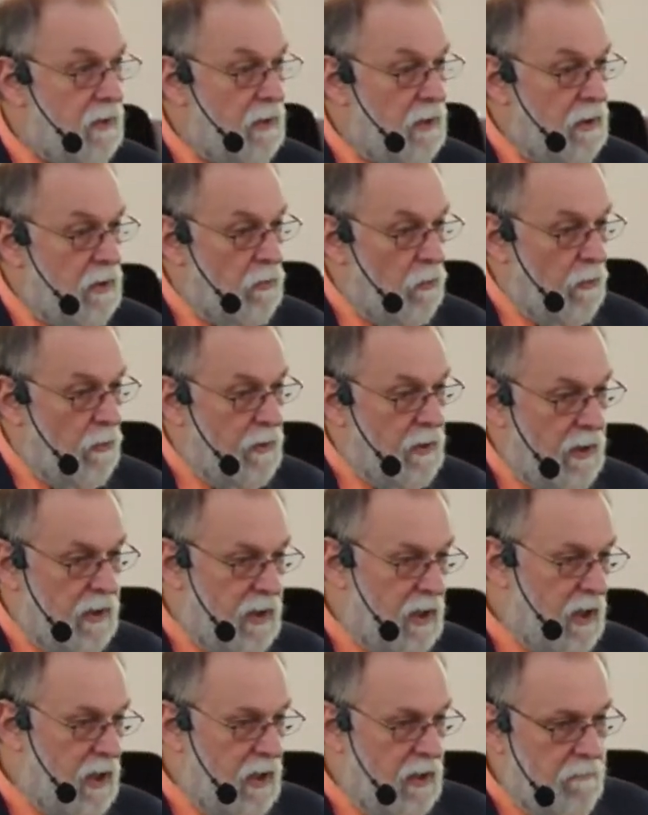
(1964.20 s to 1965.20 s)
When they
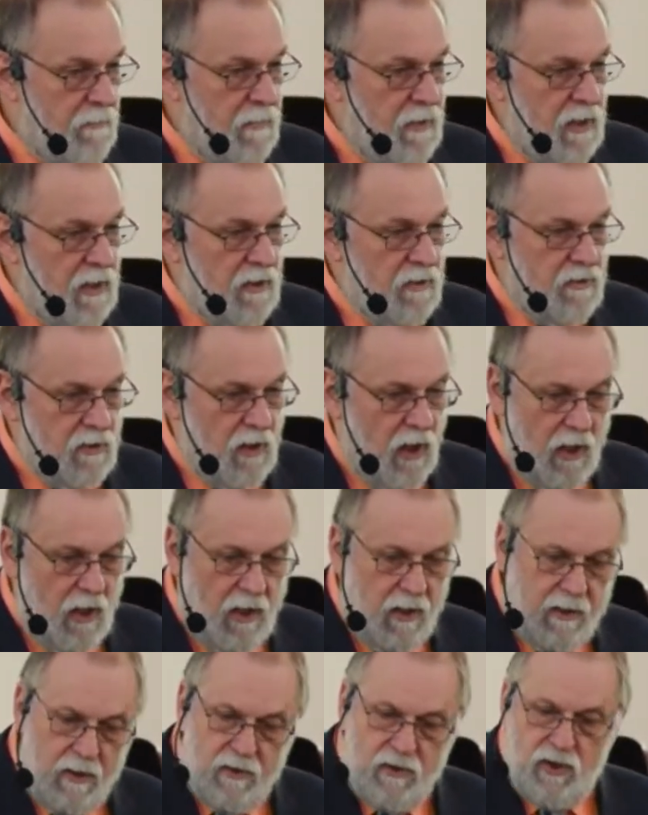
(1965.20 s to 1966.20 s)
came
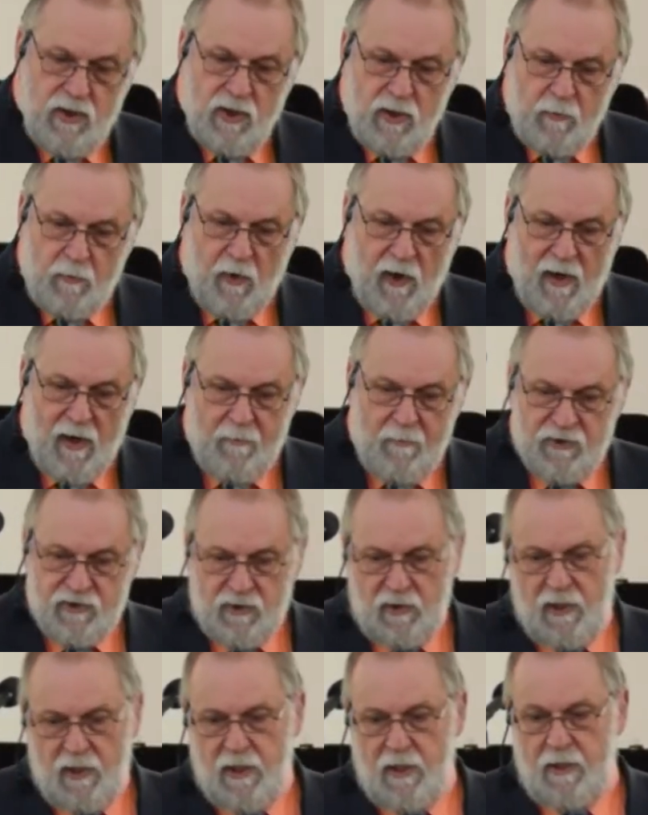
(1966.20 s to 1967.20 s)
into the promised
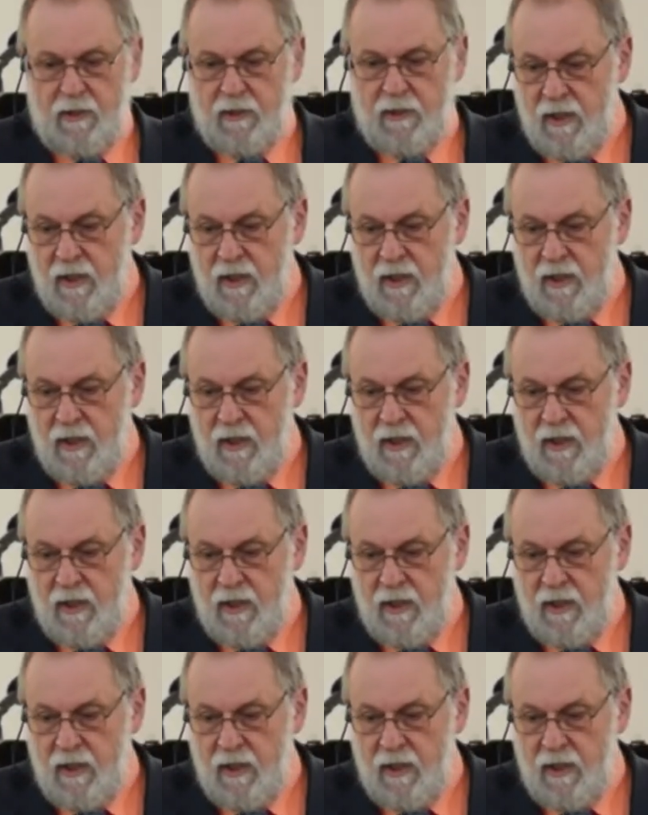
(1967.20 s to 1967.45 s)
land,